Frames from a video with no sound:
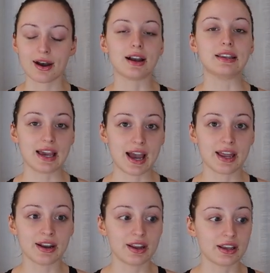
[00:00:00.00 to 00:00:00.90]

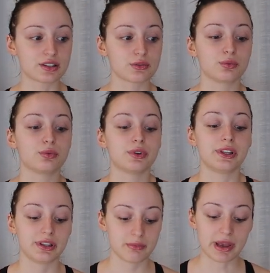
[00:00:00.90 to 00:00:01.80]
Again, it's
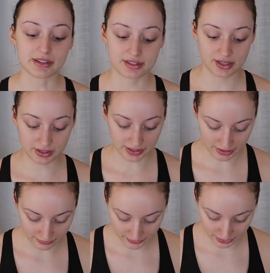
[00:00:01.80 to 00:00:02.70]
really messy. Like
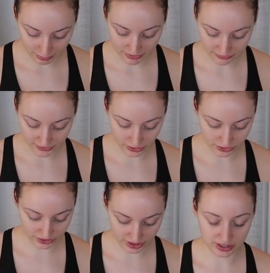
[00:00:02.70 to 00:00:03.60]
I feel like my feet are
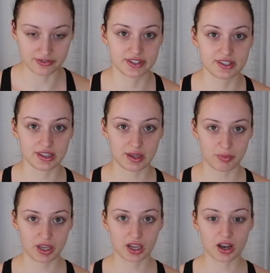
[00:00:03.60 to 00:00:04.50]
just kind of
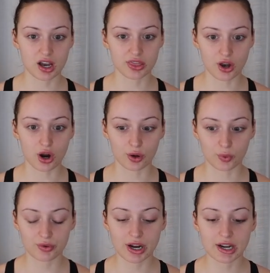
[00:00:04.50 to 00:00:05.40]
slipping on the
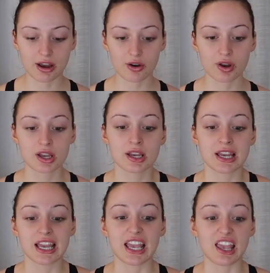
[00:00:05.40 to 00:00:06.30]
hardwood right now.
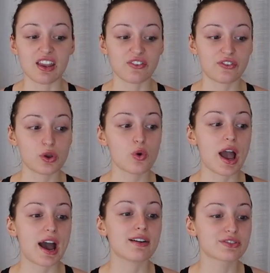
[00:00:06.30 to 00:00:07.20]
If you
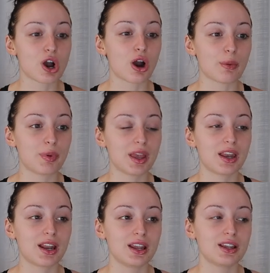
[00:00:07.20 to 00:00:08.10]
have
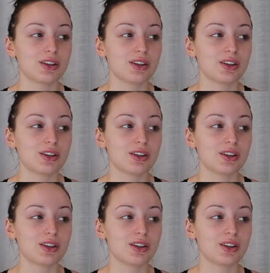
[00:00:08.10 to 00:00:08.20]
carpet,